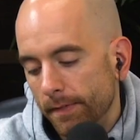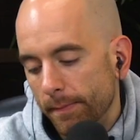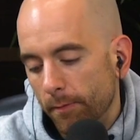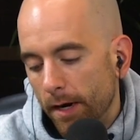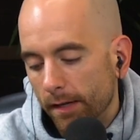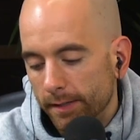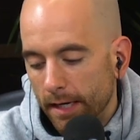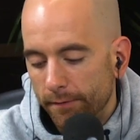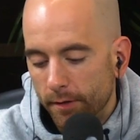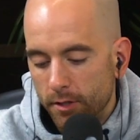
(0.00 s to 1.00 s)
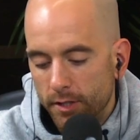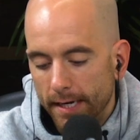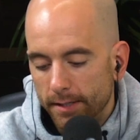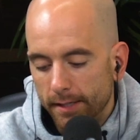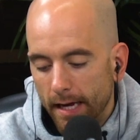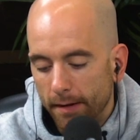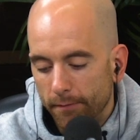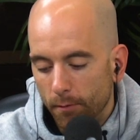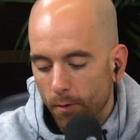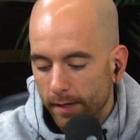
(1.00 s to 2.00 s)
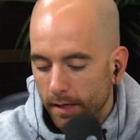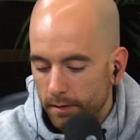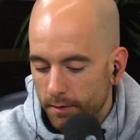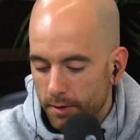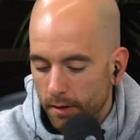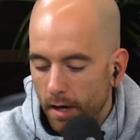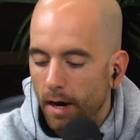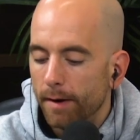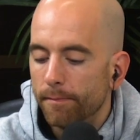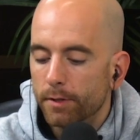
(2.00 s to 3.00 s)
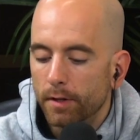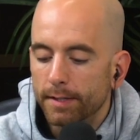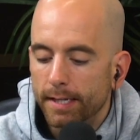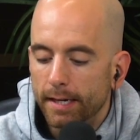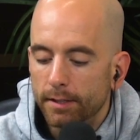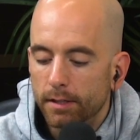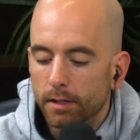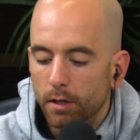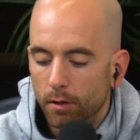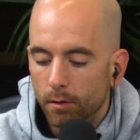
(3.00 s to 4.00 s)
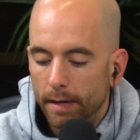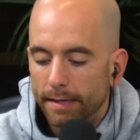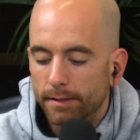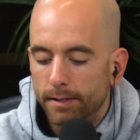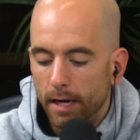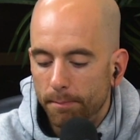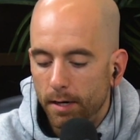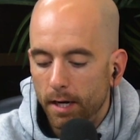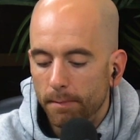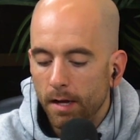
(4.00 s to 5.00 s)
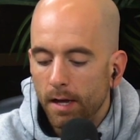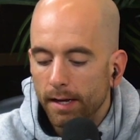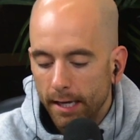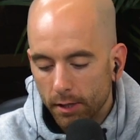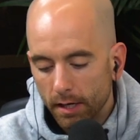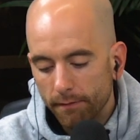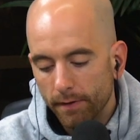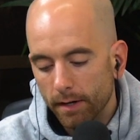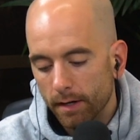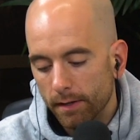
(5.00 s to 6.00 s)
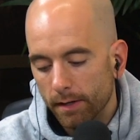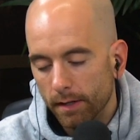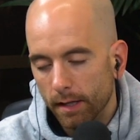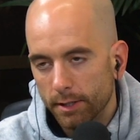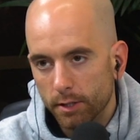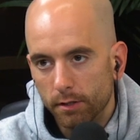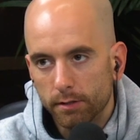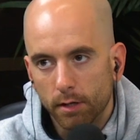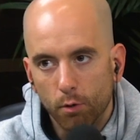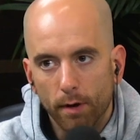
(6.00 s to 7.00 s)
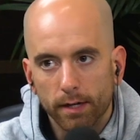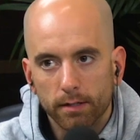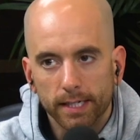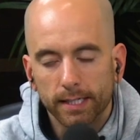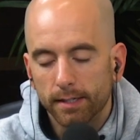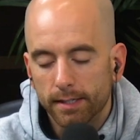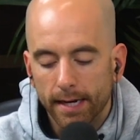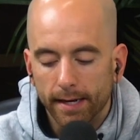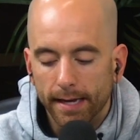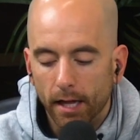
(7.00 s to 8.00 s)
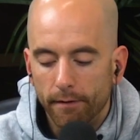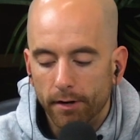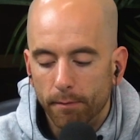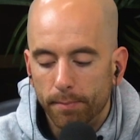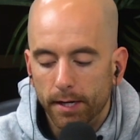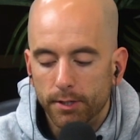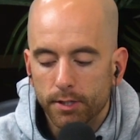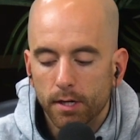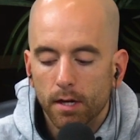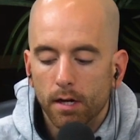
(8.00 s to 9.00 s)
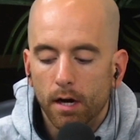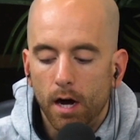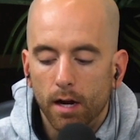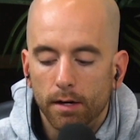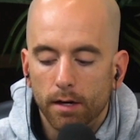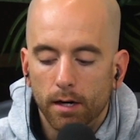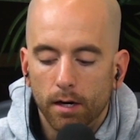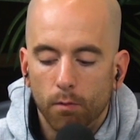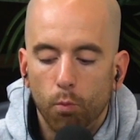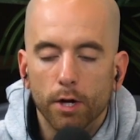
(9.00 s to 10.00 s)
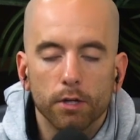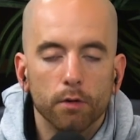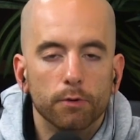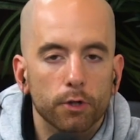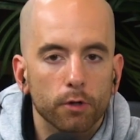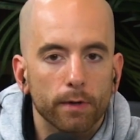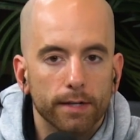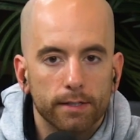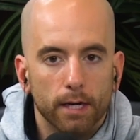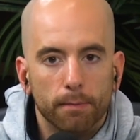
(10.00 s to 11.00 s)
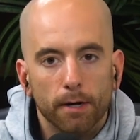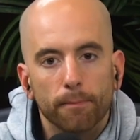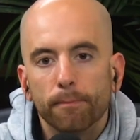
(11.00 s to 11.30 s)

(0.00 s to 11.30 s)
I mean, wireless headphones changed the game for workouts for sure. All right, so let's get into you and Stubhub. Can you give the listeners a quick 60-second elevator pitch on what you do at Stubhub?